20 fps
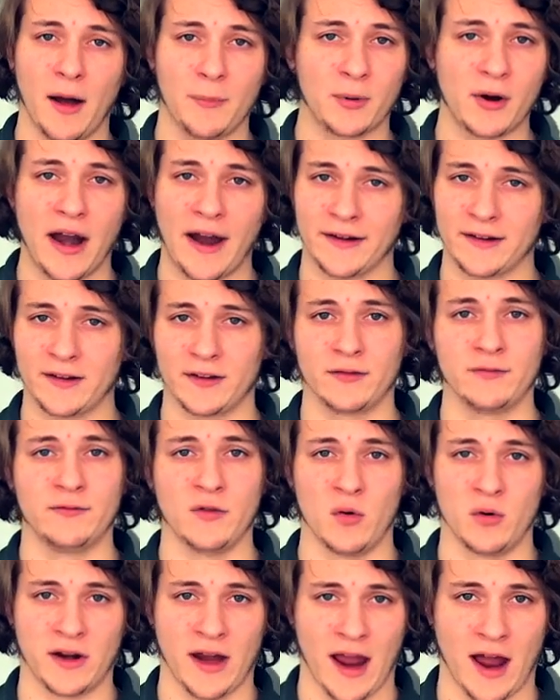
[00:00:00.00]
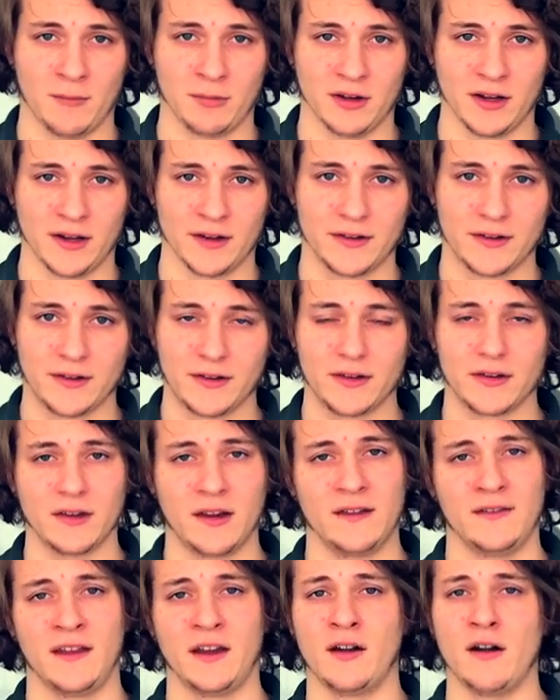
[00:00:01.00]
practice vocab lists,
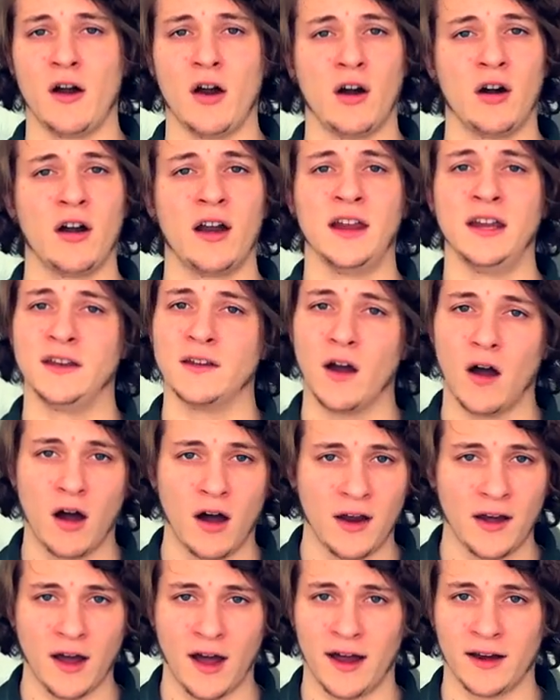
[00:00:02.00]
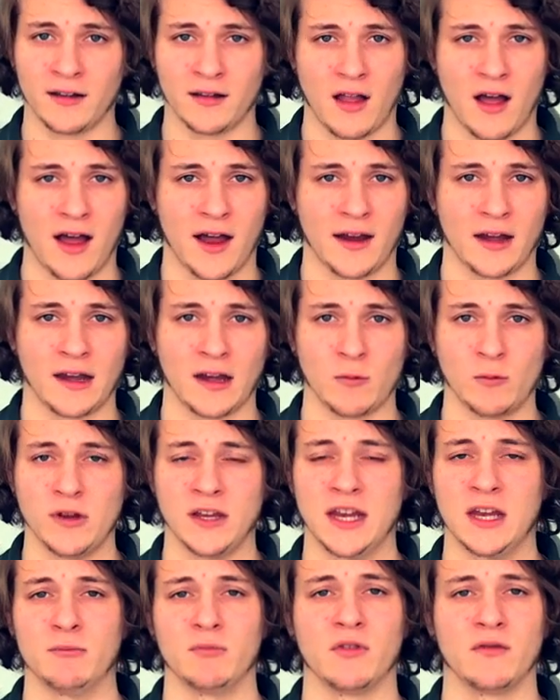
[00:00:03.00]
and there are a ton online, and we
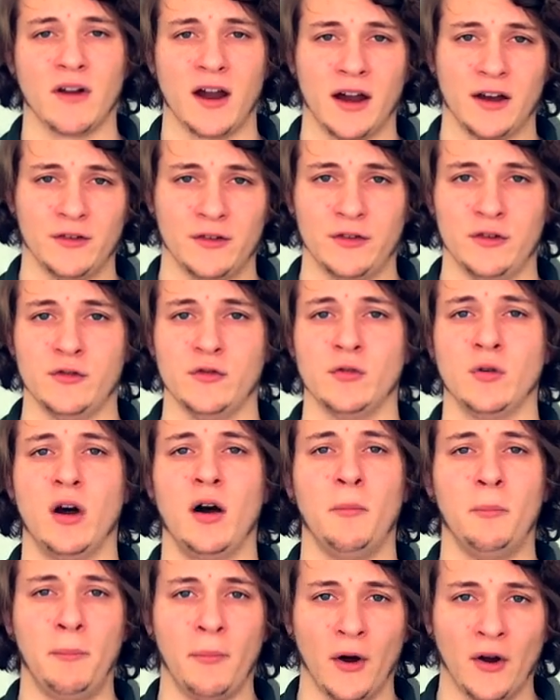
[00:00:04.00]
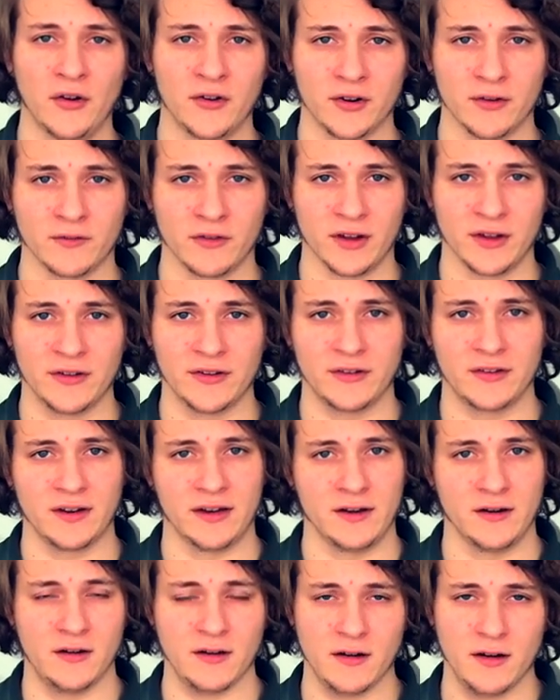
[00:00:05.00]
can provide you a bunch of lists
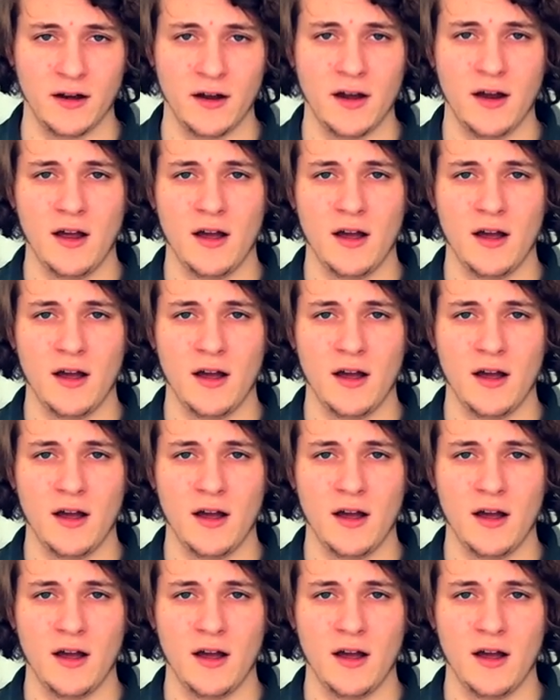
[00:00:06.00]
here,